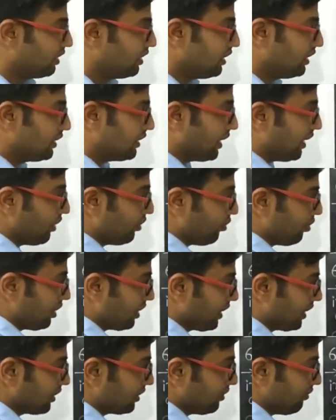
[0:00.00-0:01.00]
It cannot
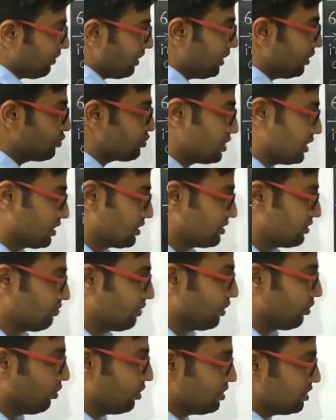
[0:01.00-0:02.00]
take the value 6,
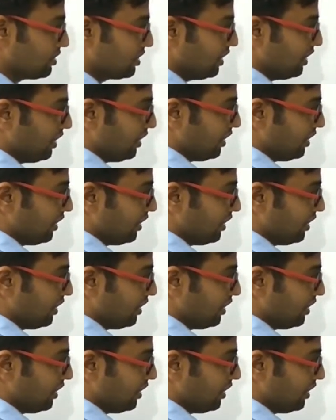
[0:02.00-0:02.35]
because